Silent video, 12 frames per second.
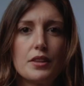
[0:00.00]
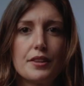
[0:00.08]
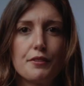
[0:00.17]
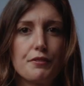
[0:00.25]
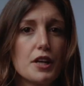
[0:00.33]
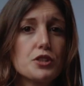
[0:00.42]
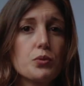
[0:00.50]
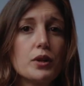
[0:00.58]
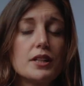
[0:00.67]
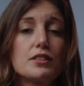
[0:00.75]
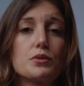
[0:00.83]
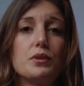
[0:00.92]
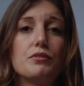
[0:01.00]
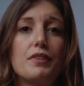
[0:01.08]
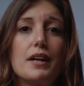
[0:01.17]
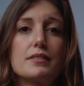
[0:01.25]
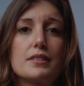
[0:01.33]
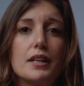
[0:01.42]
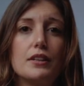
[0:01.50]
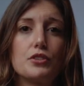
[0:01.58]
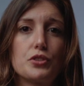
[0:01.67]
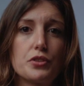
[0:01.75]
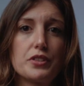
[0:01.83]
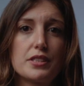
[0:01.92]
The first one is to invest in
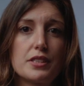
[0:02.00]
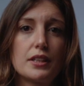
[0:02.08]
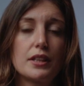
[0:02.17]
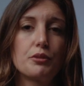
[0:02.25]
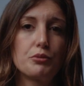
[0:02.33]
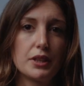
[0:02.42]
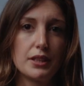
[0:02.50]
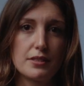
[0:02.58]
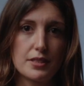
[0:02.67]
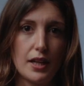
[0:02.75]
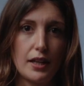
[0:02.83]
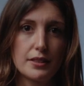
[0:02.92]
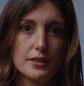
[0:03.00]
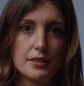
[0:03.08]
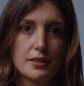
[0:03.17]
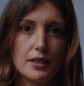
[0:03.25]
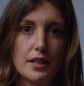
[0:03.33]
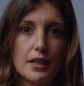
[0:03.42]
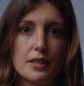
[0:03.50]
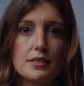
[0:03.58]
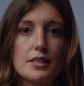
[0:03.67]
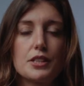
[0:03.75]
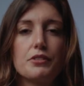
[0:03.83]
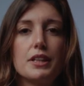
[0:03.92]
touristic real estate.
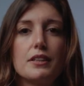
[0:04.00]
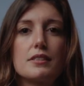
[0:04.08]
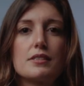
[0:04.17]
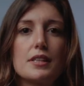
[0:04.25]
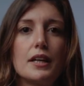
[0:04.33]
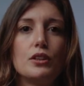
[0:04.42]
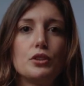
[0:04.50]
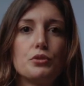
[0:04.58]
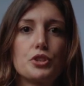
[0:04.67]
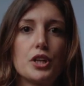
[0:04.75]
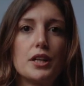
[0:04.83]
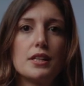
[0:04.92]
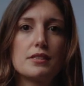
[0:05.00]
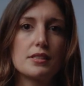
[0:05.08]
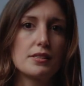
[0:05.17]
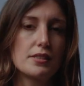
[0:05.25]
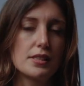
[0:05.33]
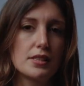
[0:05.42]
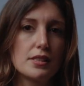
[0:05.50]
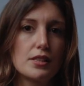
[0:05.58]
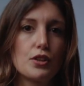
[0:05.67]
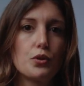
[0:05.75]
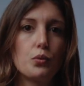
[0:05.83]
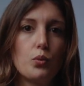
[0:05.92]
Considering that St. Lucia is
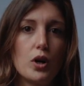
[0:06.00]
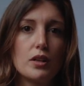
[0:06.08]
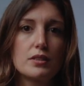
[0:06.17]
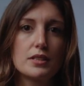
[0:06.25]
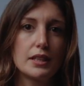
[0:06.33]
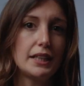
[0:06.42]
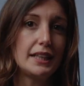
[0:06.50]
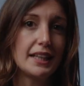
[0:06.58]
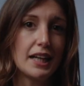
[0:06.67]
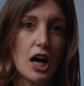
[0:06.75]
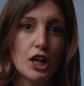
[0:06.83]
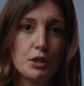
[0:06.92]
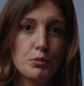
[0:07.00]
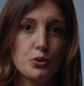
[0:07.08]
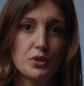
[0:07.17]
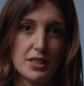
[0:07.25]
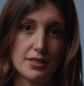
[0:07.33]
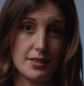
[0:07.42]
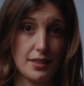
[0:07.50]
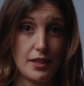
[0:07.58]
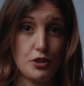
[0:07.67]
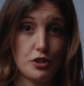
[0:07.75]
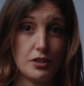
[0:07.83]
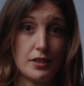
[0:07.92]
considered the world's leading honeymoon
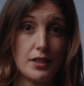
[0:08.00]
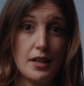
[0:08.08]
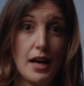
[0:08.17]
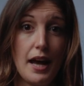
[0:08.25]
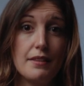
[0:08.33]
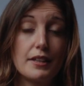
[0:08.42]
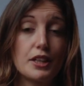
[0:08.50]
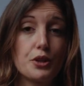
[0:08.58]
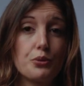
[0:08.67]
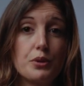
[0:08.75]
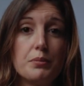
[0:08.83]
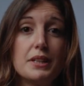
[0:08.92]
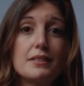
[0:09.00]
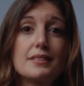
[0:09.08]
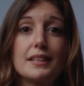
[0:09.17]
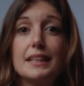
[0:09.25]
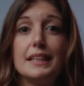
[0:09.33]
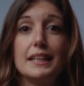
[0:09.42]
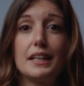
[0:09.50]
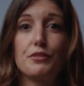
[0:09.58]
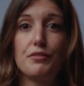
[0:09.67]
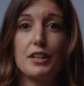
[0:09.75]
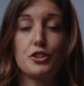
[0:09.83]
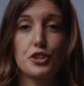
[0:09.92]
destination and the Caribbean's leading
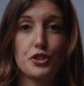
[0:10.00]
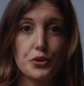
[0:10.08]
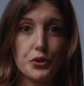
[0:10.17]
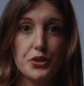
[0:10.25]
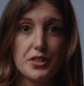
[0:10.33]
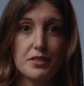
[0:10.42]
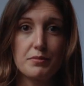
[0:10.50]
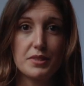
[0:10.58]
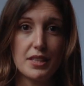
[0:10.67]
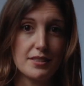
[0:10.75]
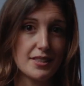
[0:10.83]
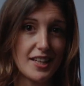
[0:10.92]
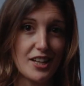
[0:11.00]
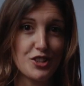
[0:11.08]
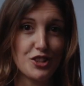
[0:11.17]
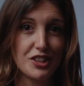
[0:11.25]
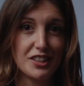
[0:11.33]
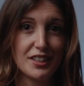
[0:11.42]
adventure tourism destination,